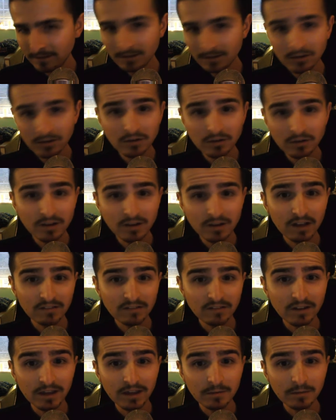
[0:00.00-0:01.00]
Good cousin
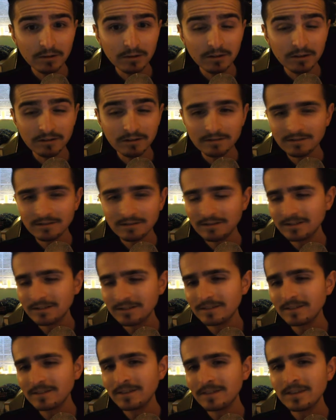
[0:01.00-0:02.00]
I am, aren't I?
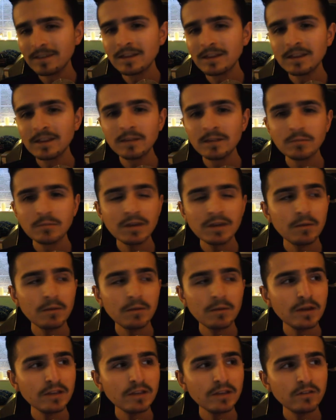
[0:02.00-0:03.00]
But yeah, when
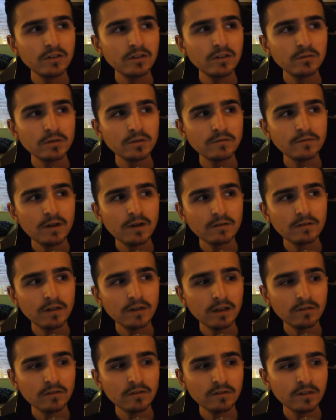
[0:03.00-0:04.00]
I turned 25,
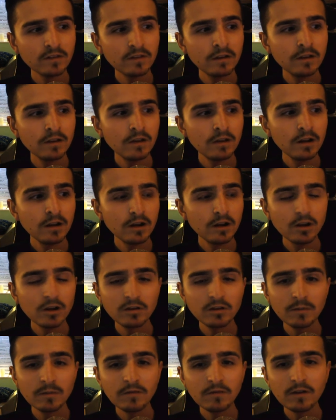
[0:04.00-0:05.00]
I just
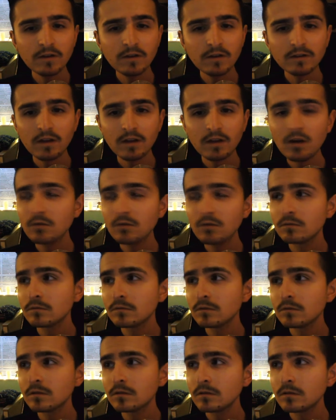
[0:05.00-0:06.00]
looked at my phone and was like, oh,
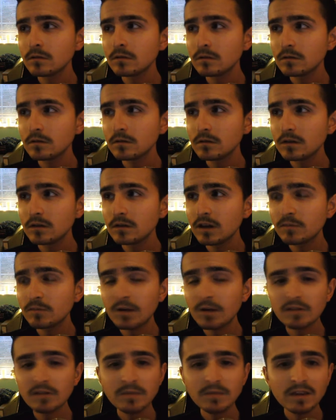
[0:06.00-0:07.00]
it's
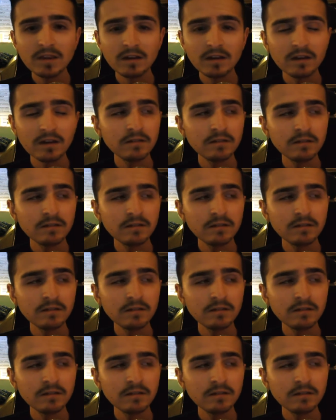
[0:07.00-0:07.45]
past midnight.